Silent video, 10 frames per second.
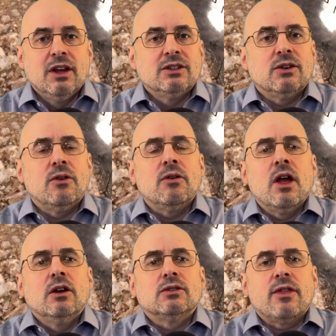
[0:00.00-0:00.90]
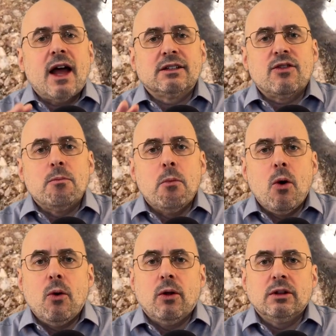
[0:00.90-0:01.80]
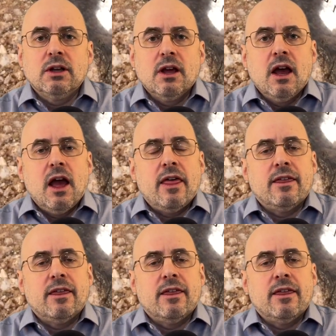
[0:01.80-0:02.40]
So that's the mold. And